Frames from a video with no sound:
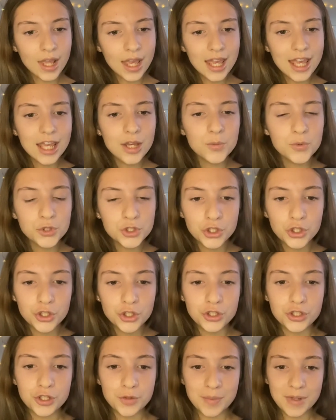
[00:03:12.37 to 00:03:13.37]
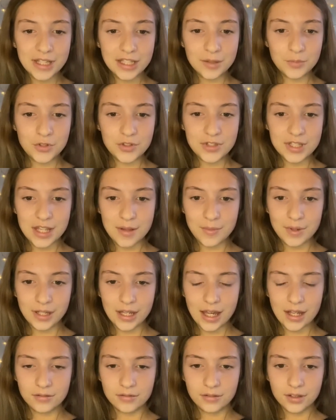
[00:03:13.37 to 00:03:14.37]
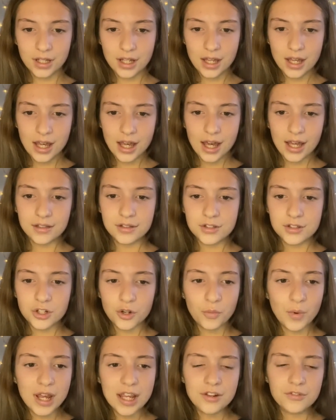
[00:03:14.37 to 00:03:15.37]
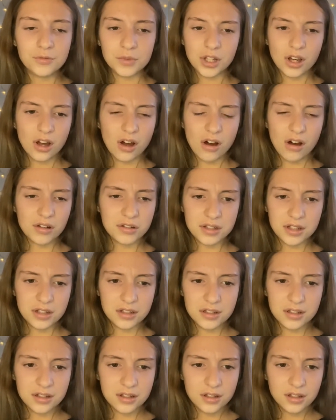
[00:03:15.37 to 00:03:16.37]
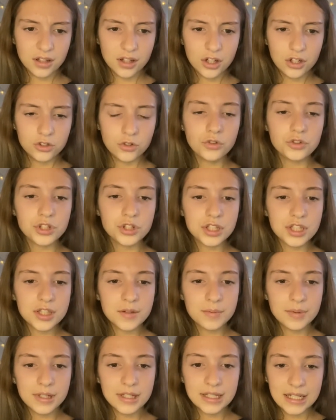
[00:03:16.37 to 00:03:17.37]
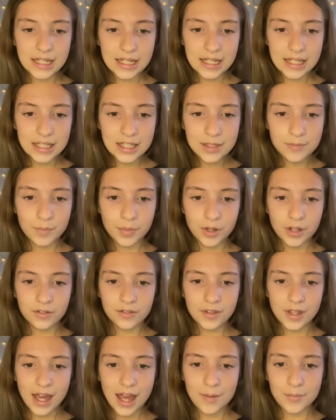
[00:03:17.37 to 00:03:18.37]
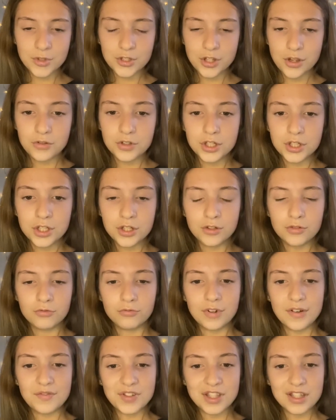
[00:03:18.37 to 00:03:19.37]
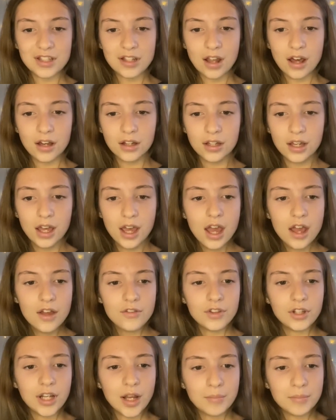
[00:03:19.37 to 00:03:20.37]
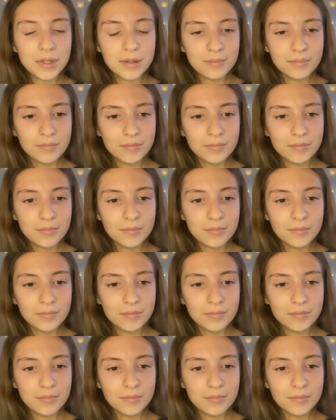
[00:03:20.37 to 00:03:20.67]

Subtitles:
It was good to be in the museum again and away from the carters. Not just the Pekingese, but the Amazonian river slug, the lumpy